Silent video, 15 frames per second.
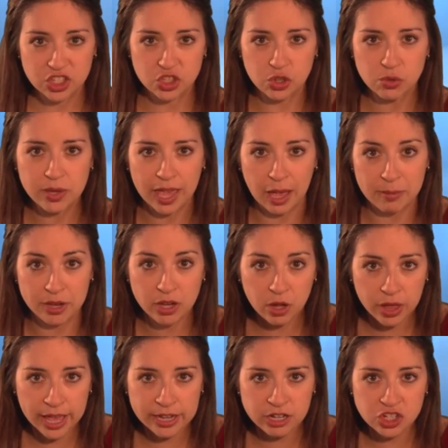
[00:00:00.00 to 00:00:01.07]
new chemical
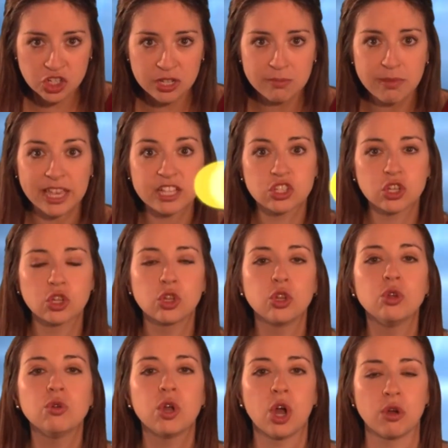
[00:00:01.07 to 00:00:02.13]
energy makes
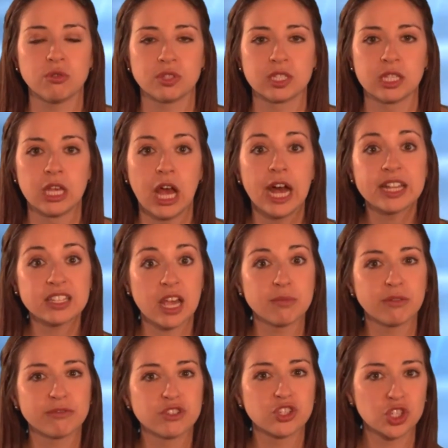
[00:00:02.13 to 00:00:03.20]
glucose, a type
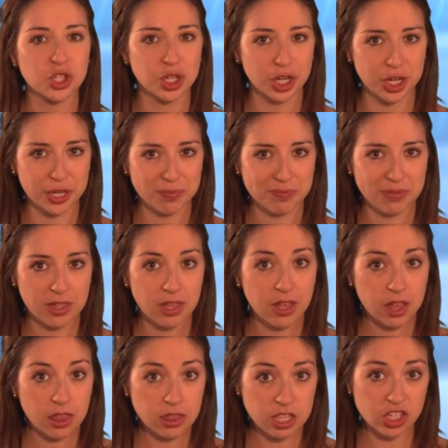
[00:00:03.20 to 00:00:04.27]
of sugar.
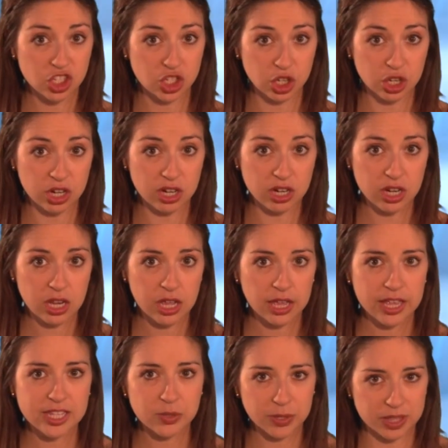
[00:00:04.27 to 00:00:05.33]
This sugar
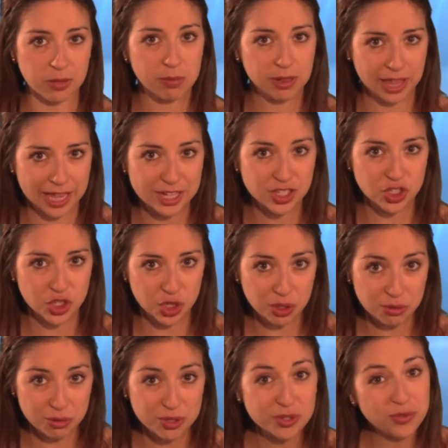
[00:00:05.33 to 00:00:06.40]
is what the plants
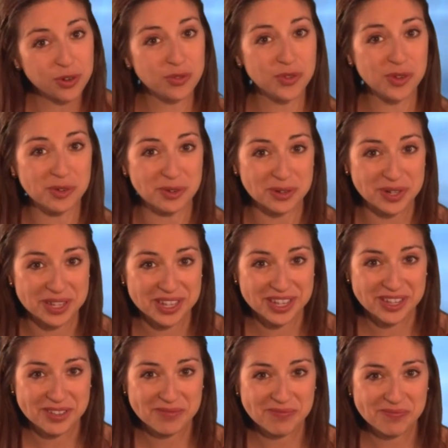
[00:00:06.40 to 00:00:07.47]
use for food.
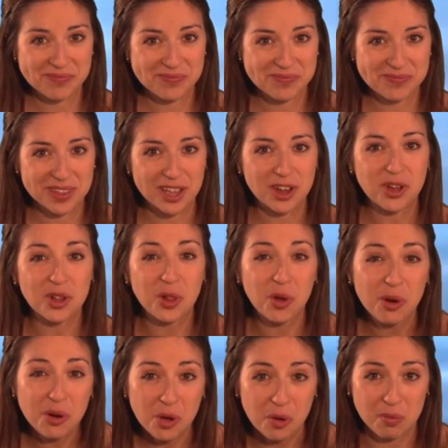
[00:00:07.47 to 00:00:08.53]

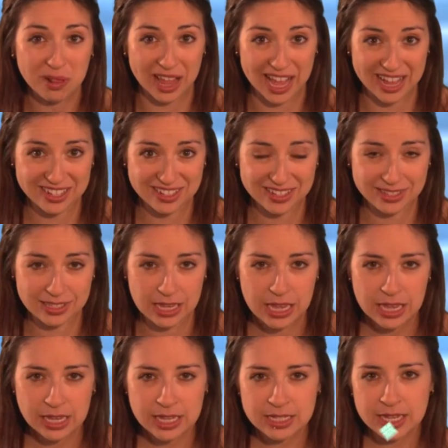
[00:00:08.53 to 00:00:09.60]
Chloroplasts
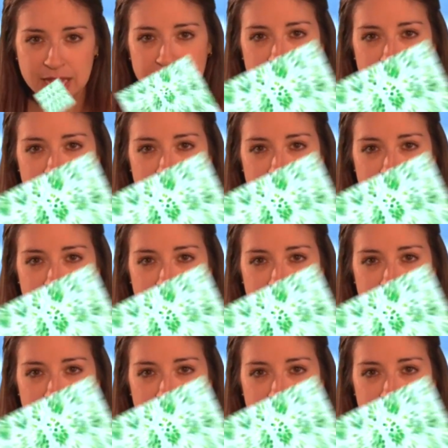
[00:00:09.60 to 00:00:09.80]
contain